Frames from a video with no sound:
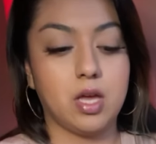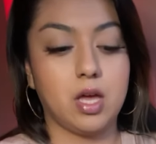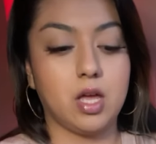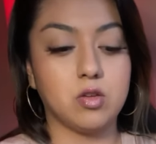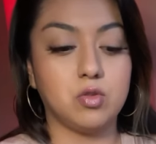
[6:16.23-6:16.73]

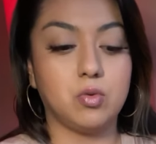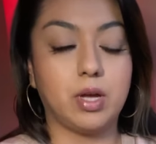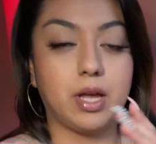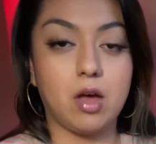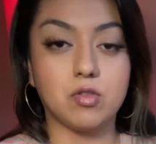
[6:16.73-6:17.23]
and you do it
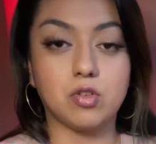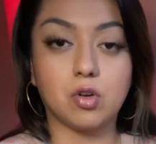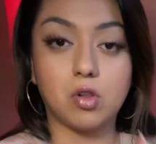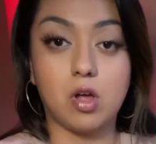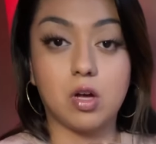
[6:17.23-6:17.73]

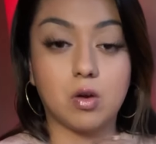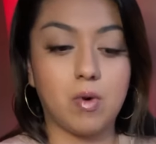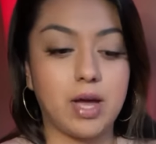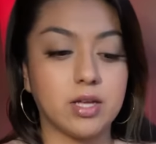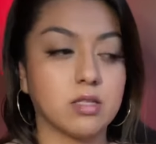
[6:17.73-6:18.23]

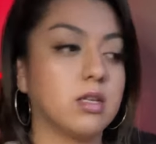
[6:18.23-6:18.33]
counterclockwise.